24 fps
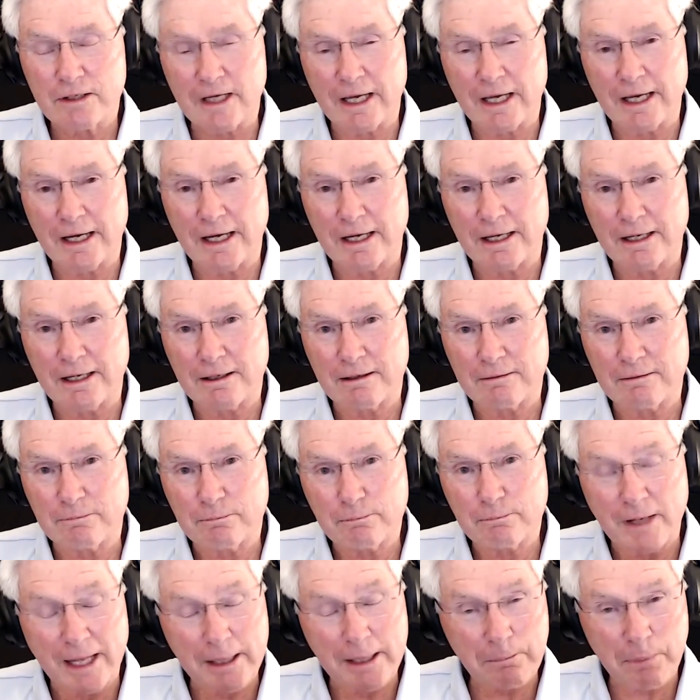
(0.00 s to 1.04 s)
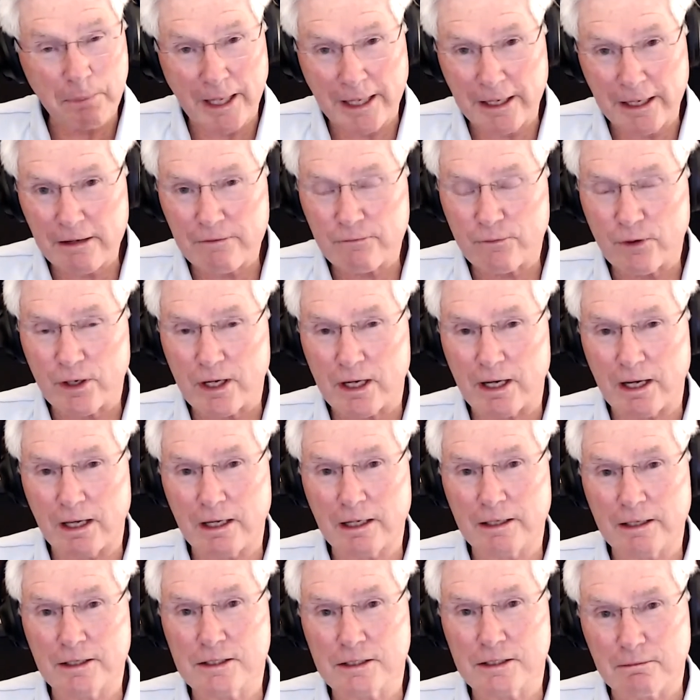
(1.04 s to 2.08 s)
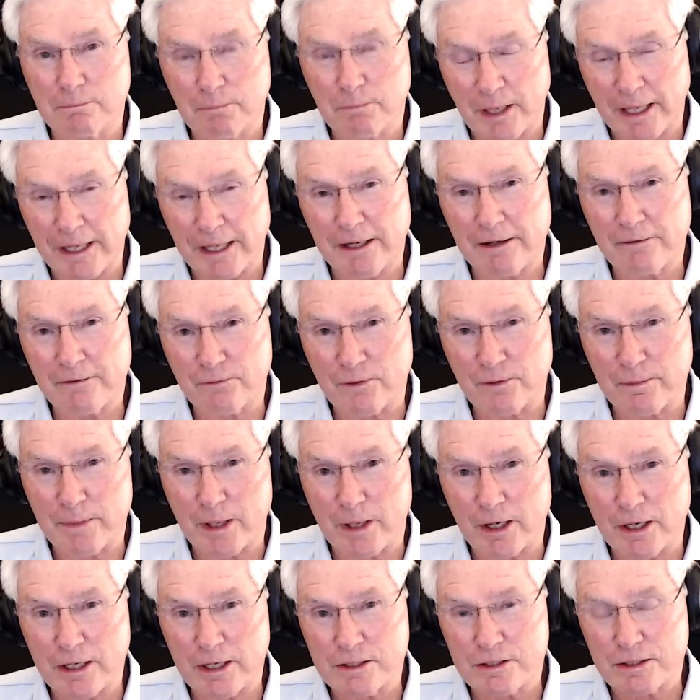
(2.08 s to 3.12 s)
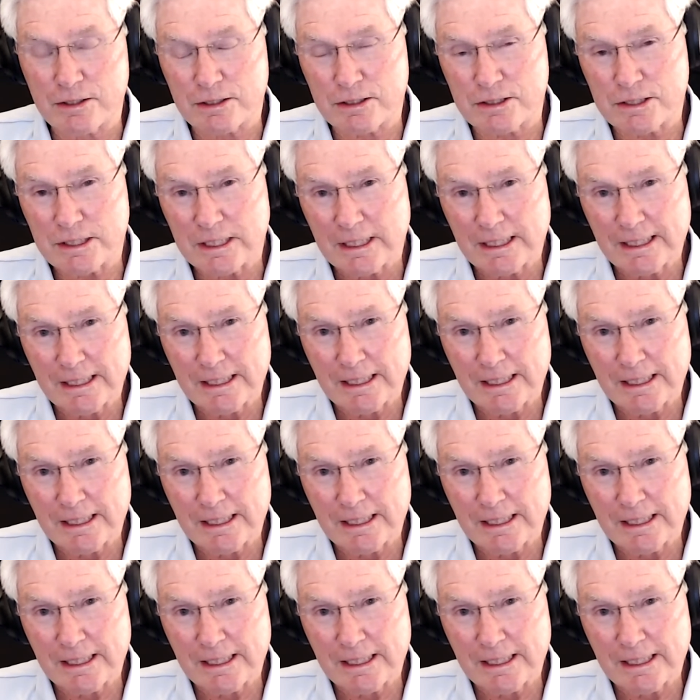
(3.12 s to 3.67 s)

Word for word: uh, like planning for college and planning for marriages